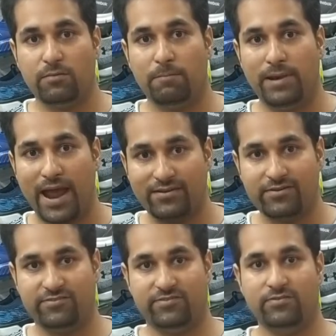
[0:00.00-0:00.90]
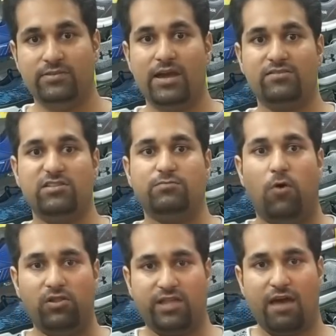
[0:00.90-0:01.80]
bladders that these
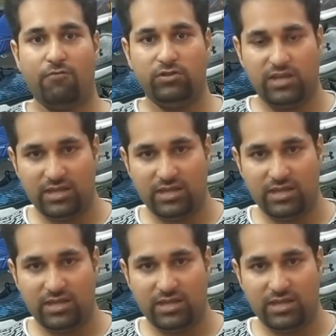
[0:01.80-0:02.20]
balls have on the